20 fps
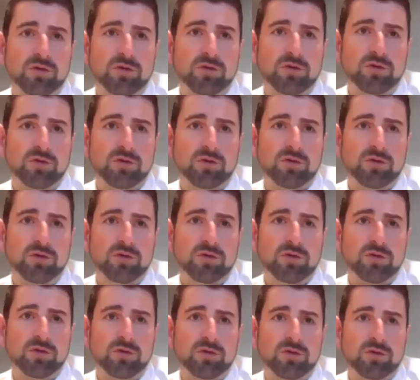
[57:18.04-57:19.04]
mean, all the
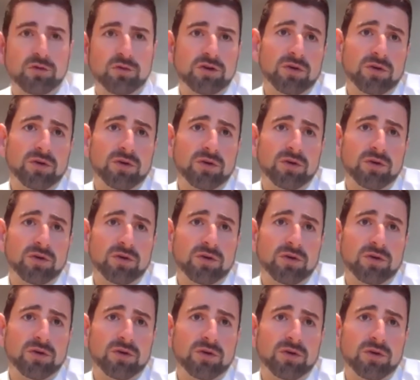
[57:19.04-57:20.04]
new
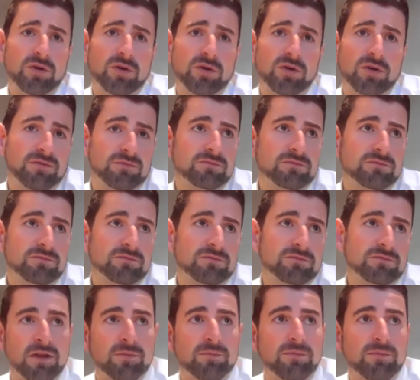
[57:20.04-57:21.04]
manufacturers have
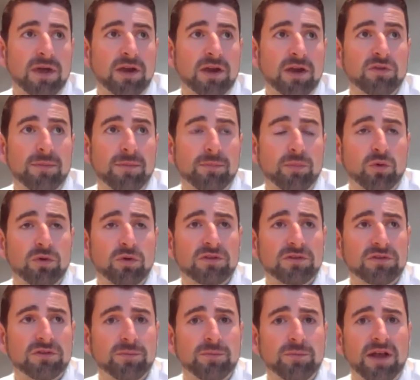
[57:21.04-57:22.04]

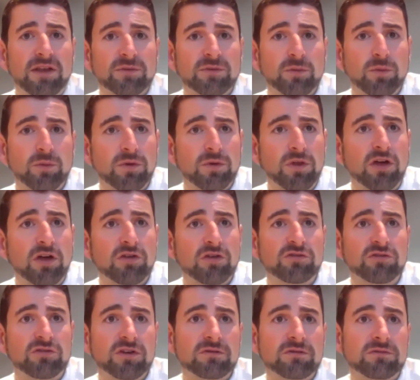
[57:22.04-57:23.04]
made all their
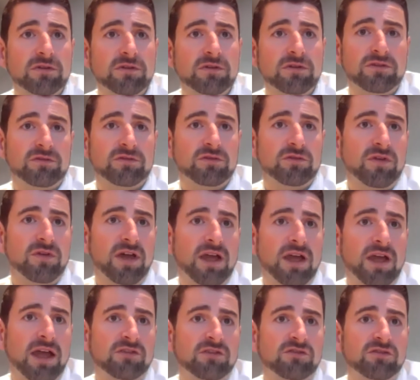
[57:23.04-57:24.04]
boilers compatible with
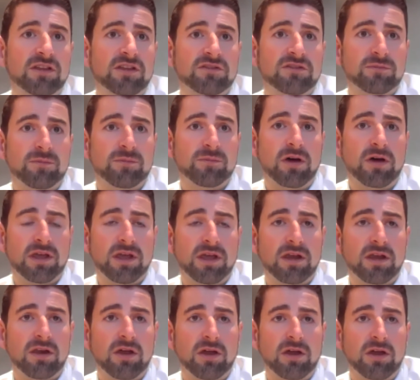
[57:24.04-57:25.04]
hydrogen as sort of
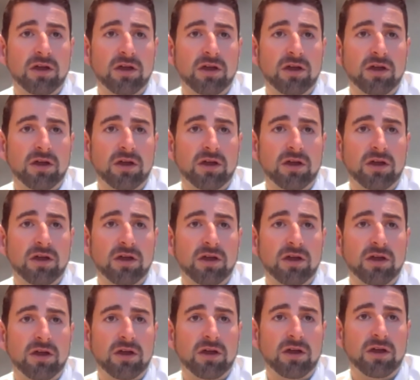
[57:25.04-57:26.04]
an edge against the
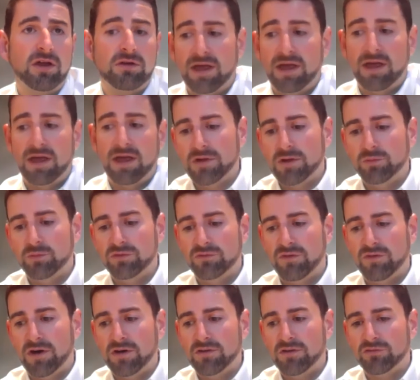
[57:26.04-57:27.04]
market, and know
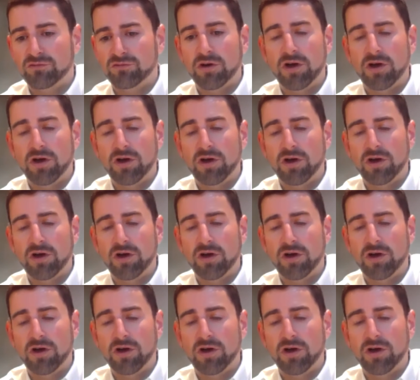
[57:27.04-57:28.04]
that. And obviously,
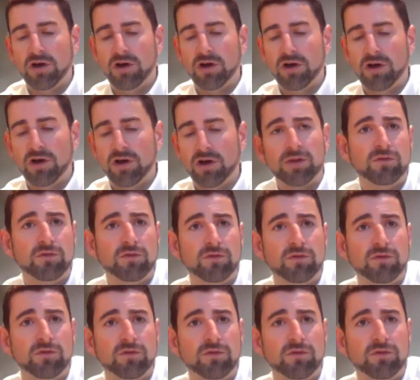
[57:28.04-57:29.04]
it was a very strong
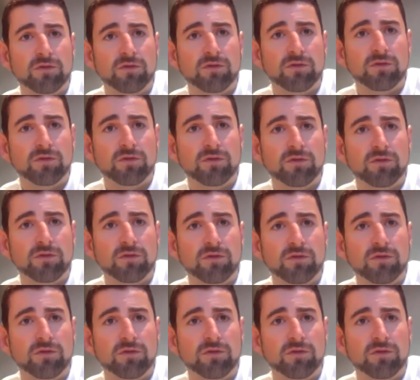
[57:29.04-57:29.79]
argument for